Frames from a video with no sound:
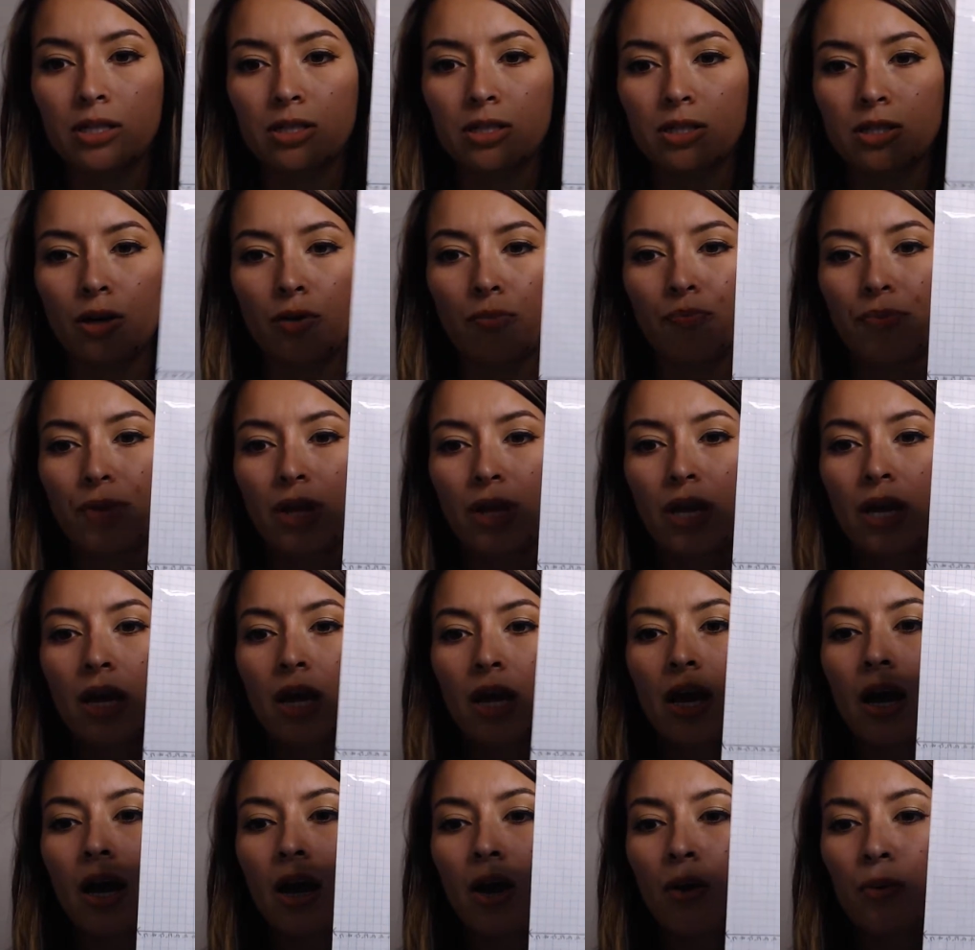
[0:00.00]
So
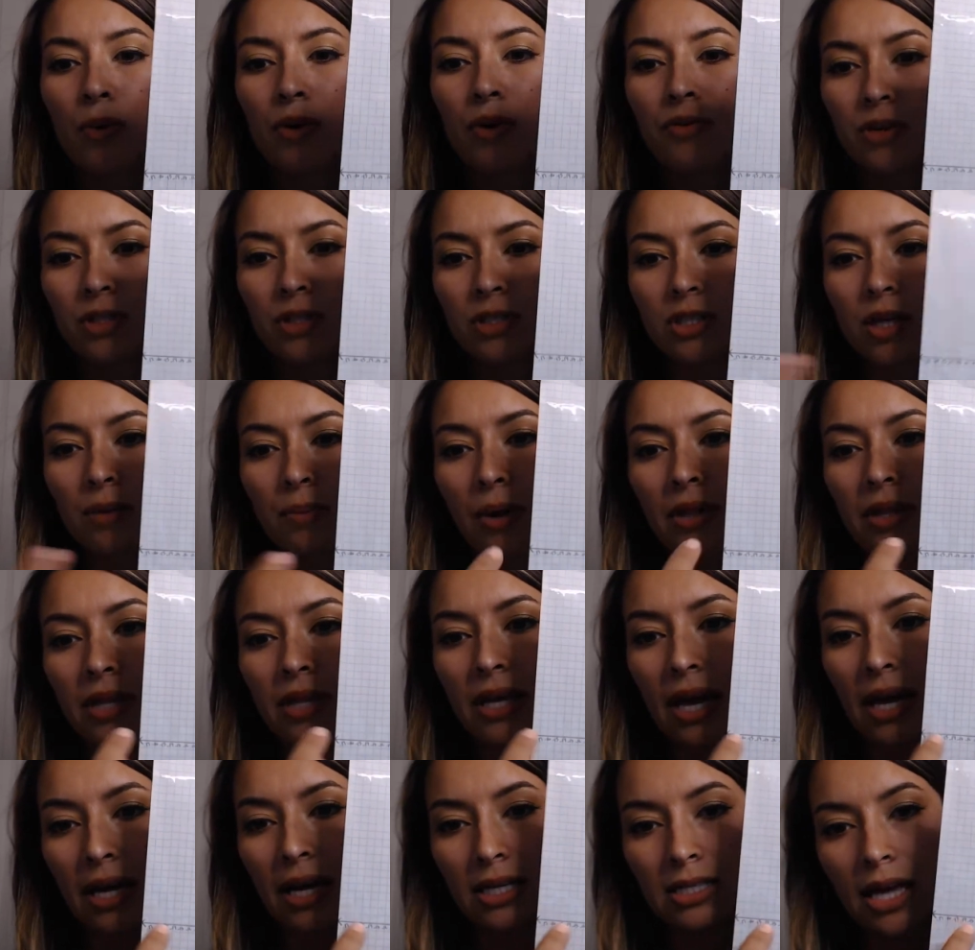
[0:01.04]
we first talk about
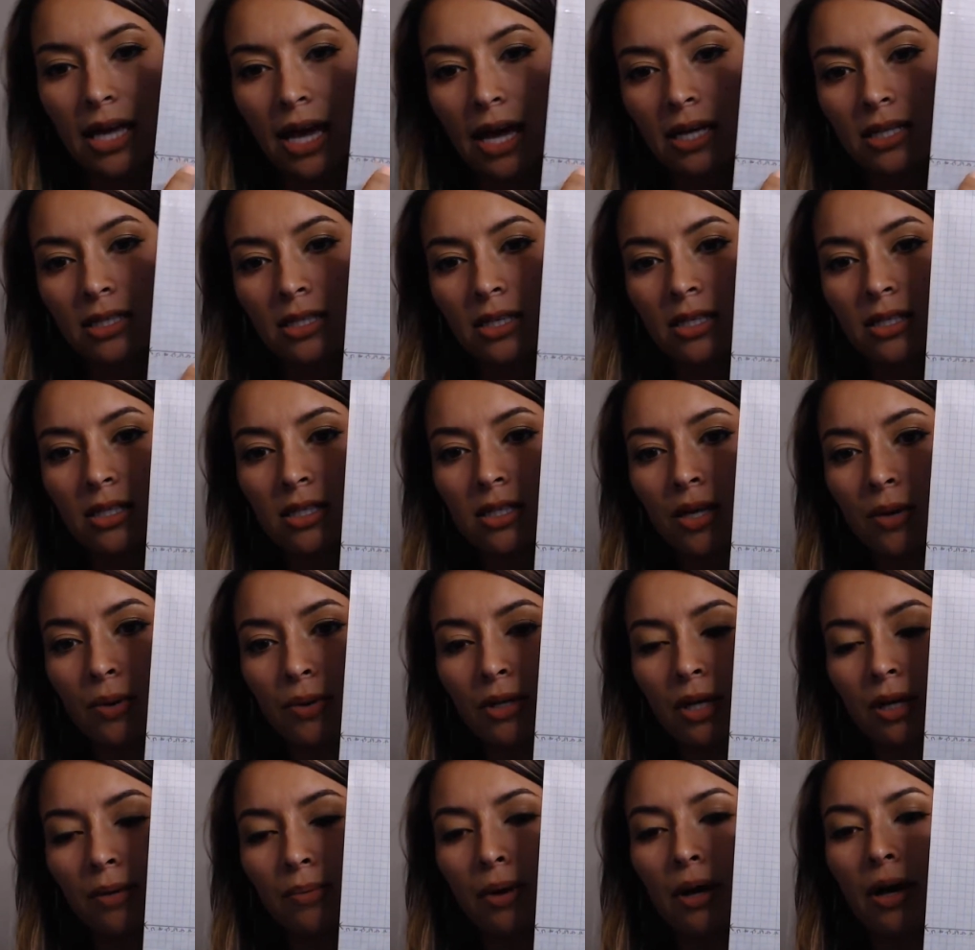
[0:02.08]
the x-axis, and we
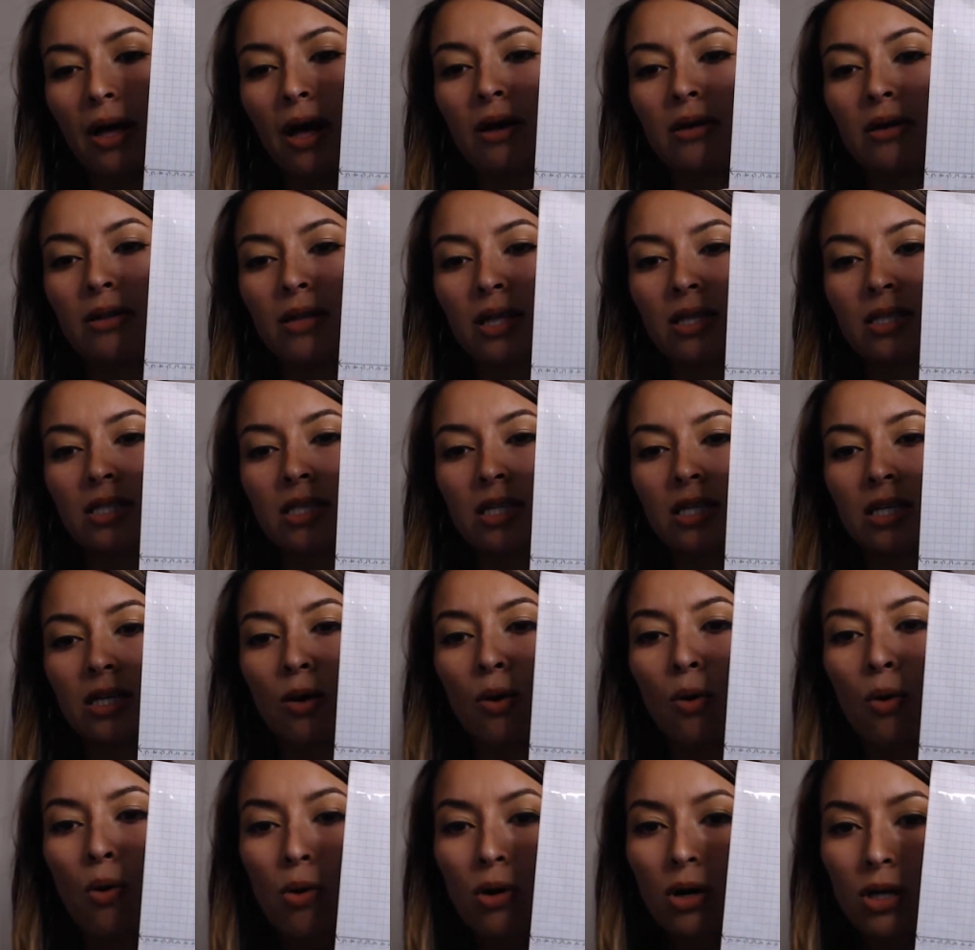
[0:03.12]
talk about how that's the
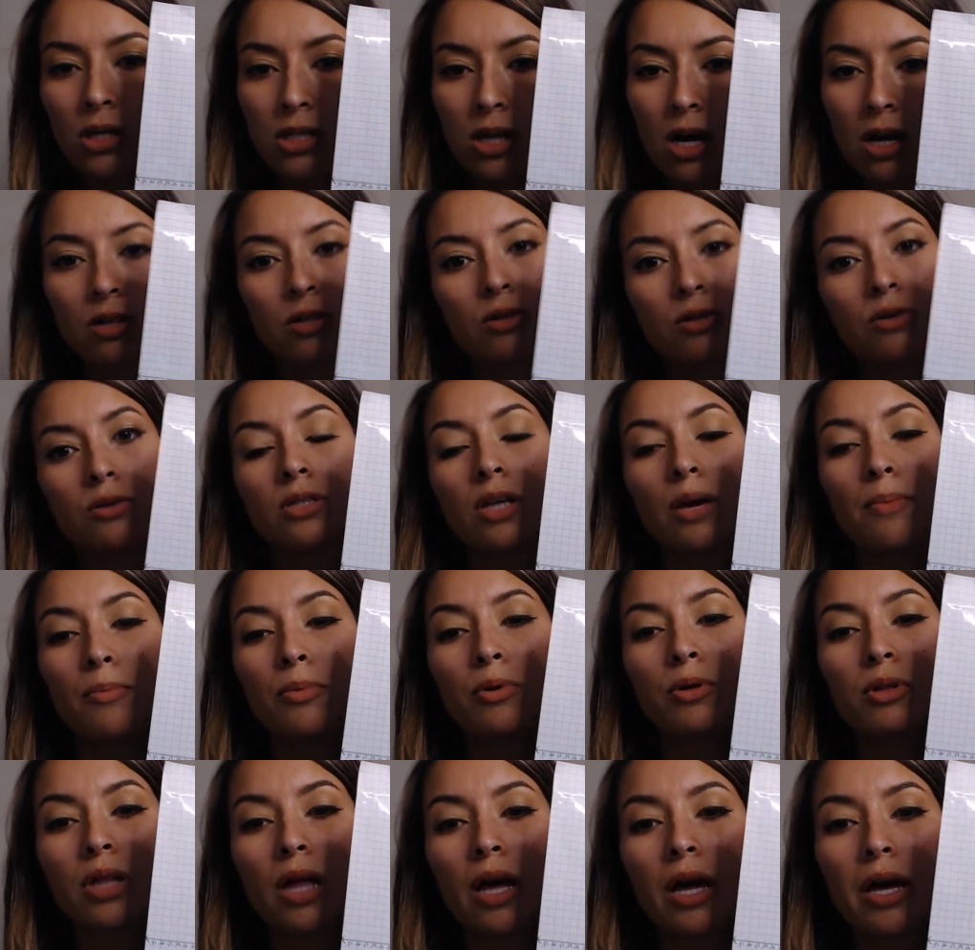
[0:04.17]
horizontal
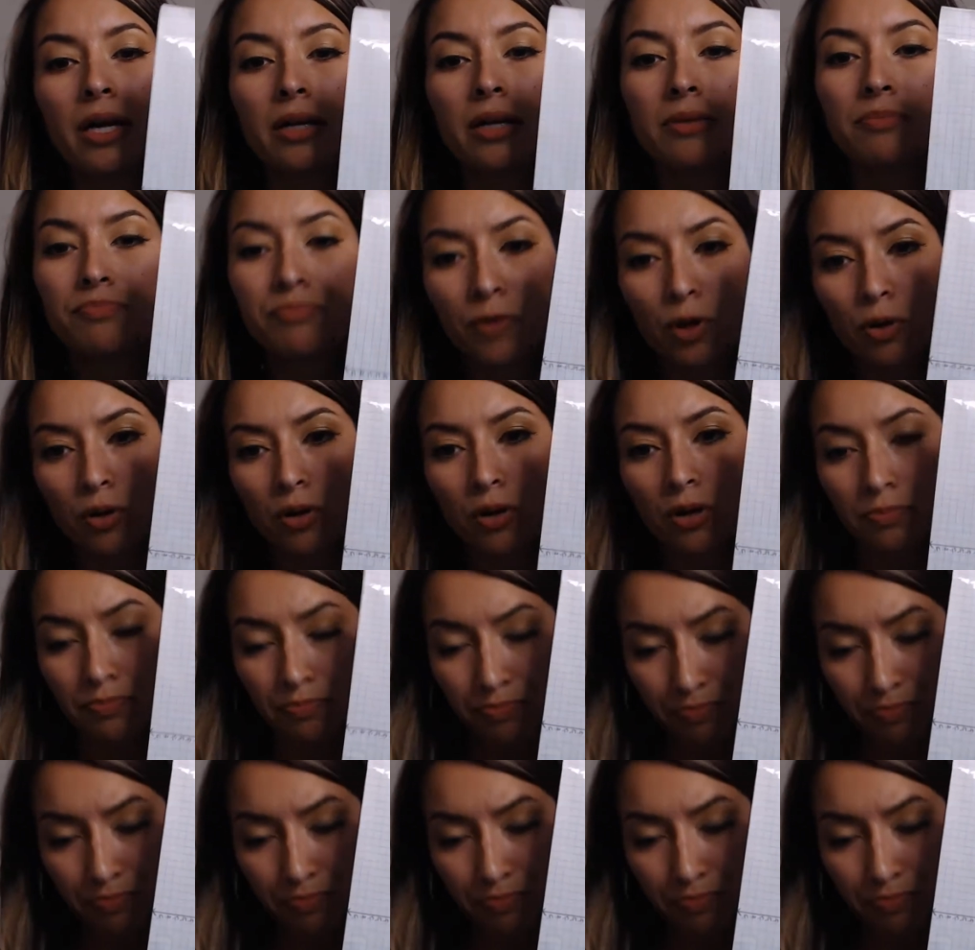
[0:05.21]
number line, or